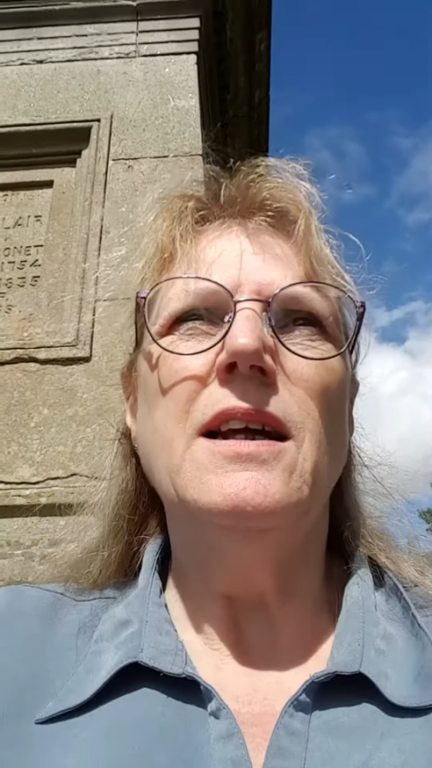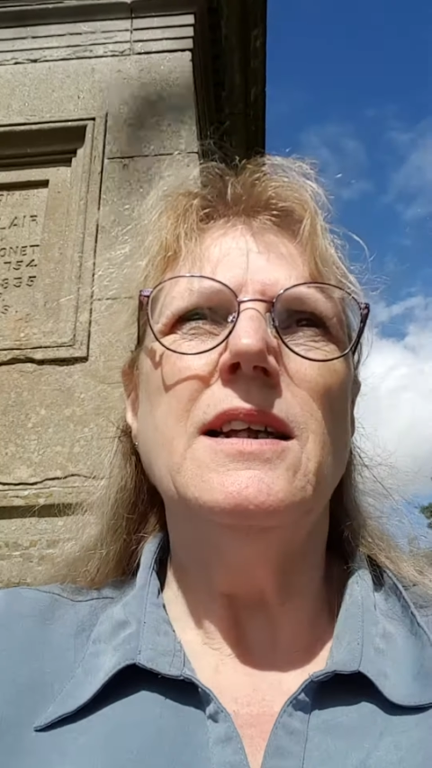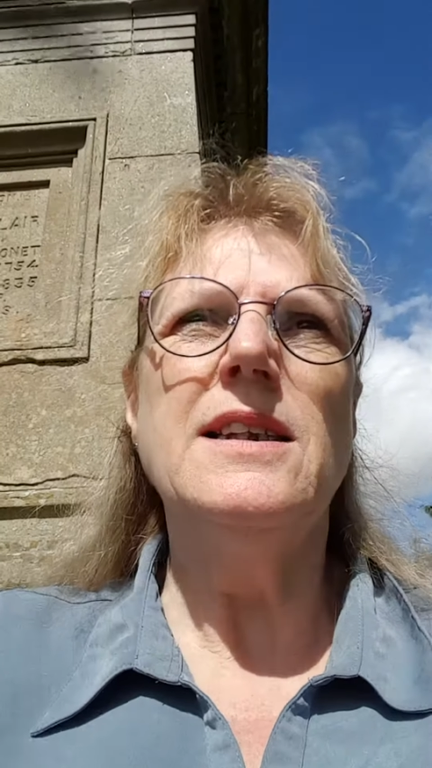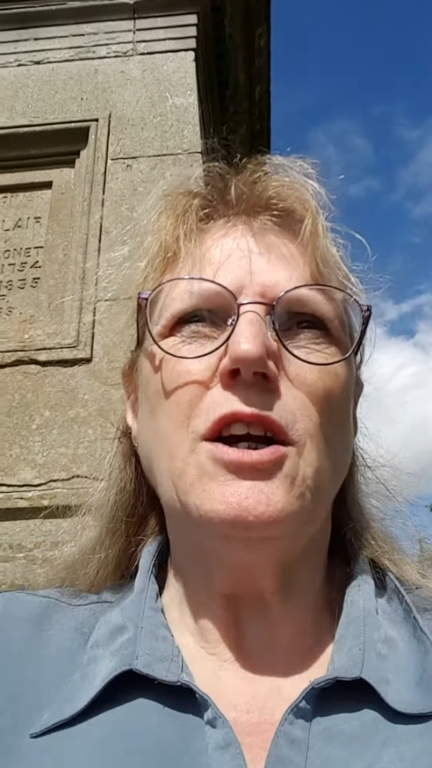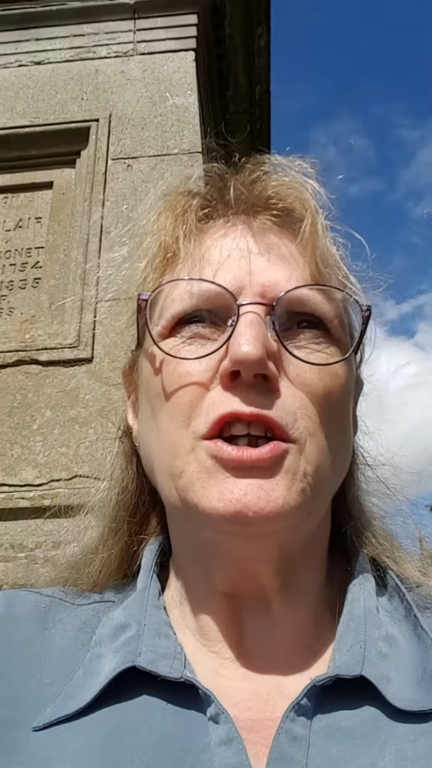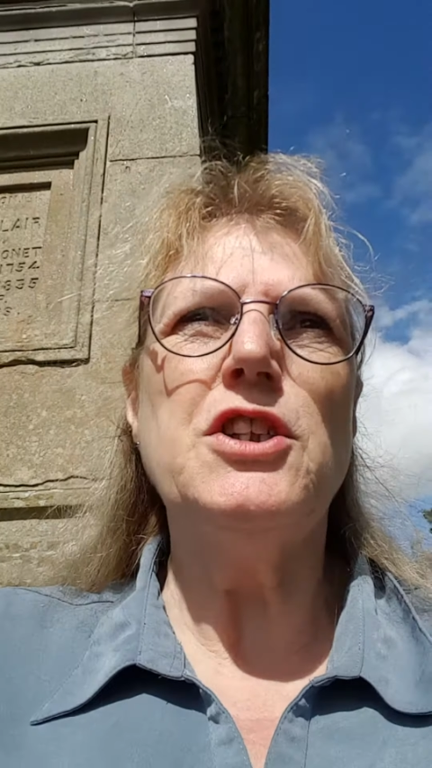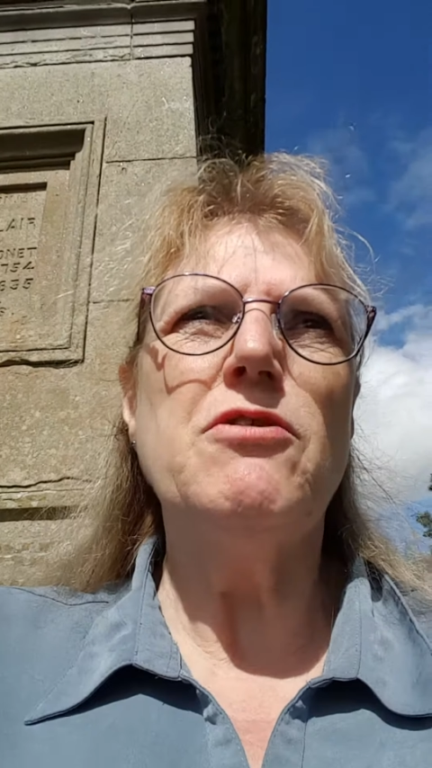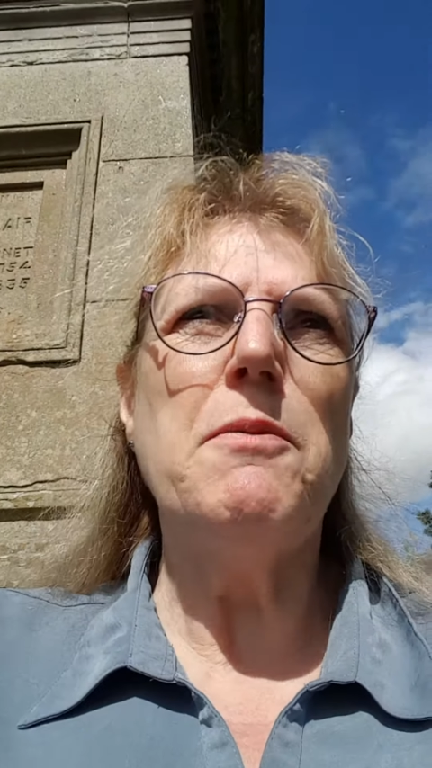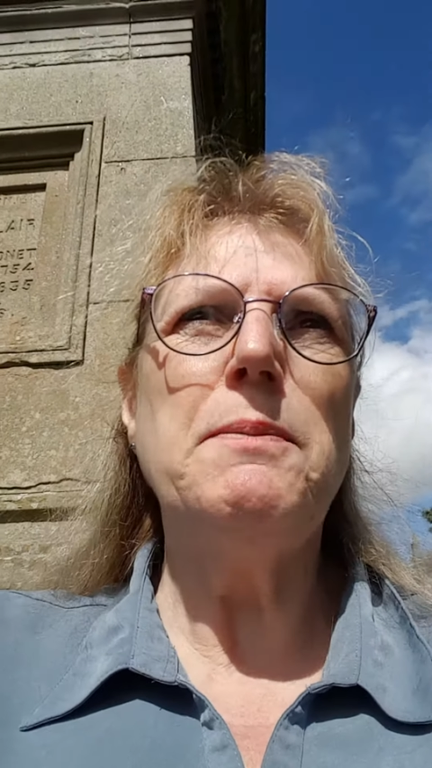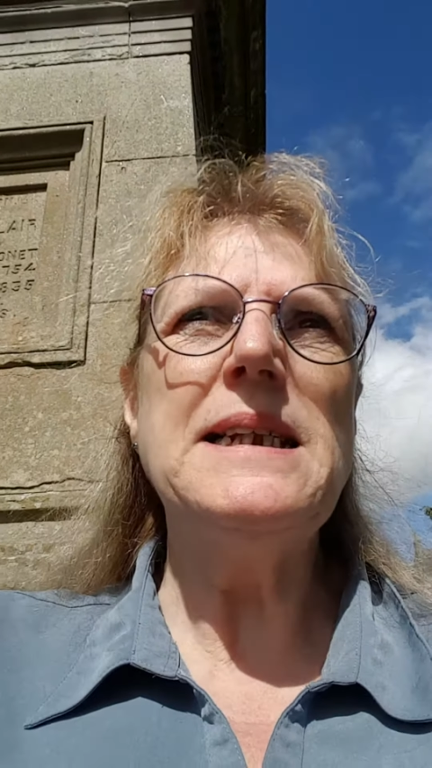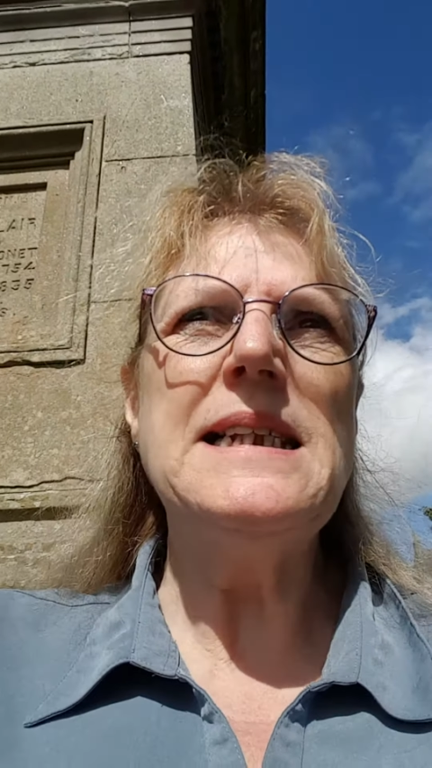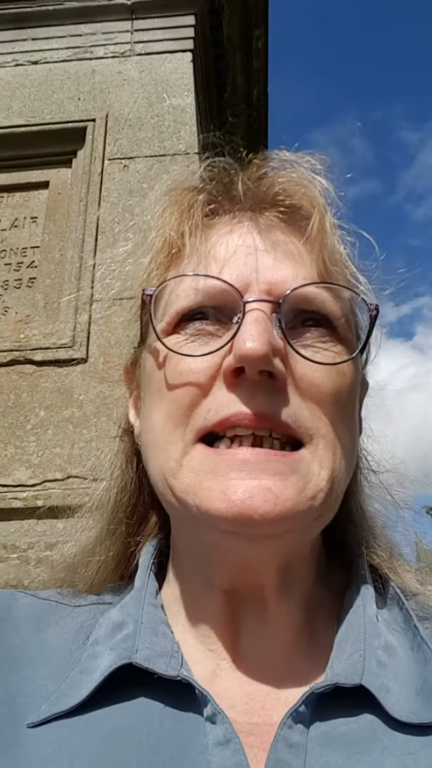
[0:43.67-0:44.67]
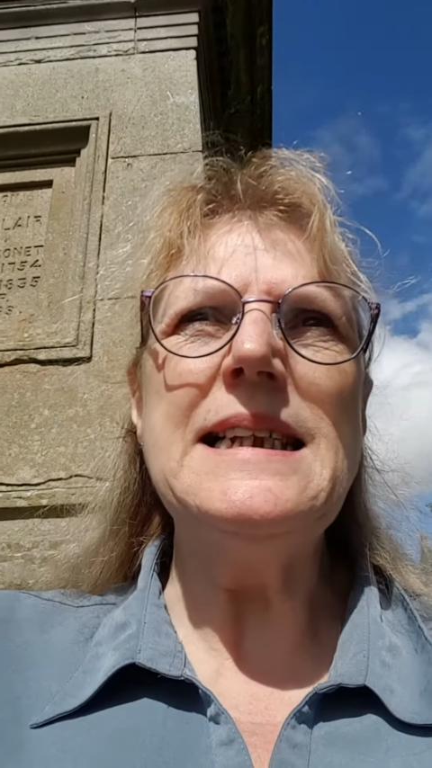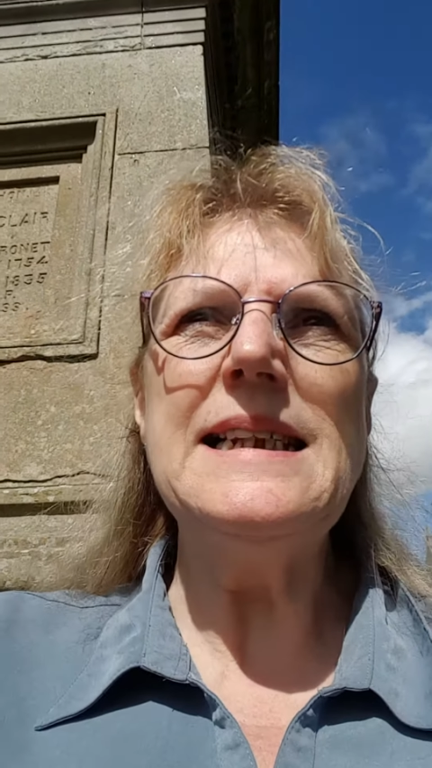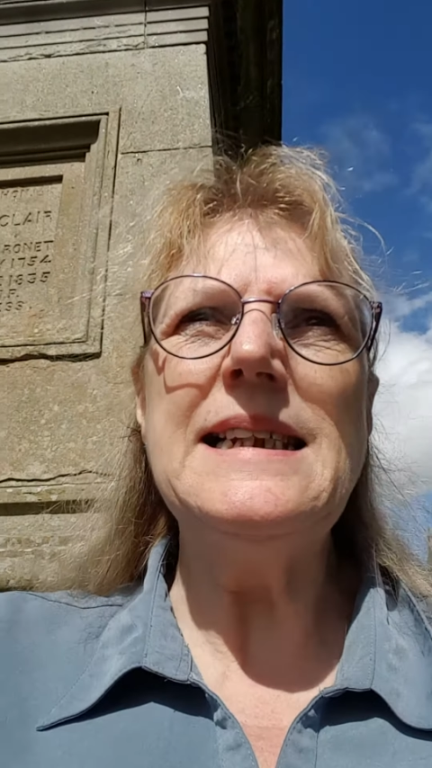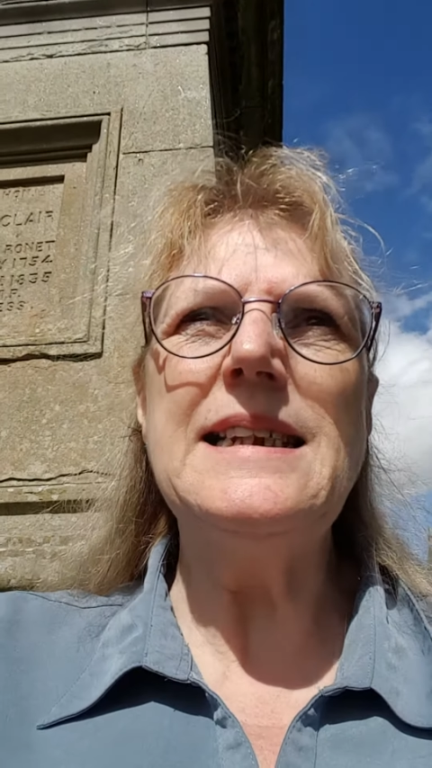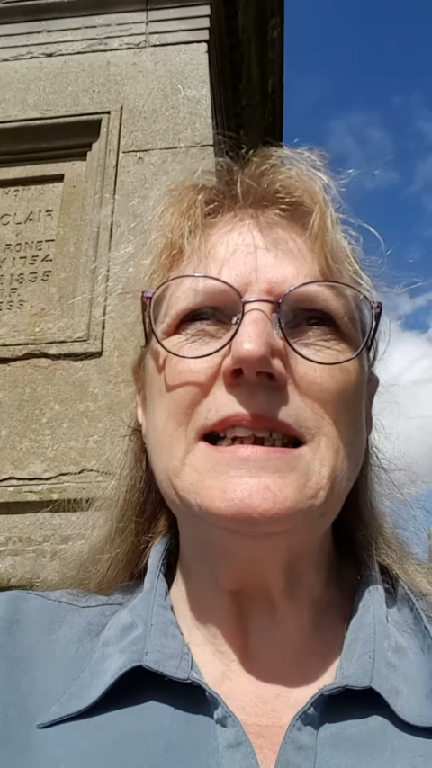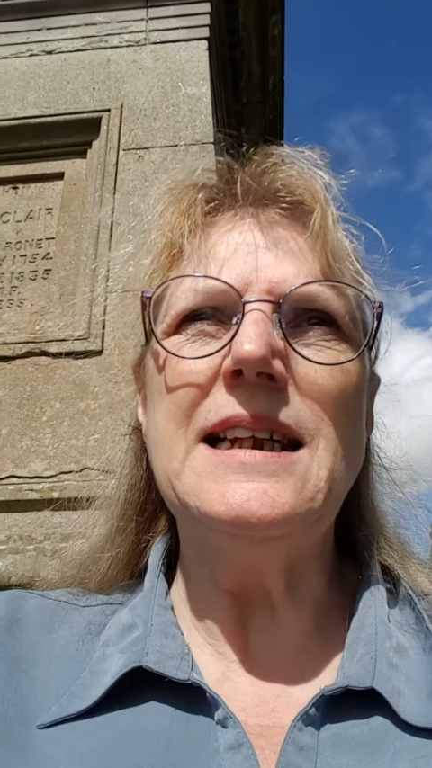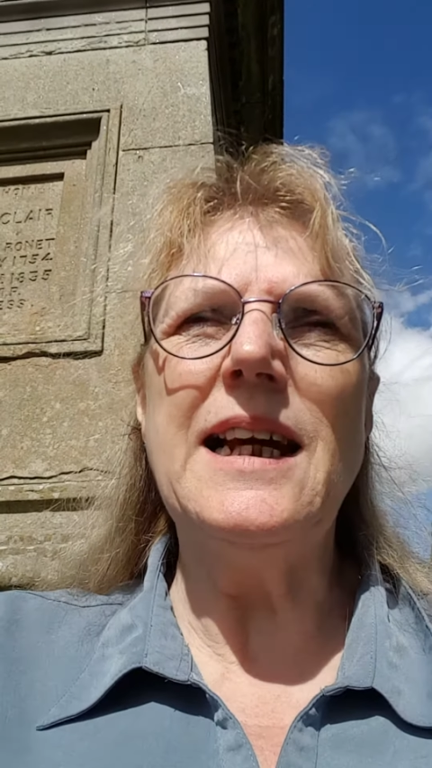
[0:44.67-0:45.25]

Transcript: starting your own business.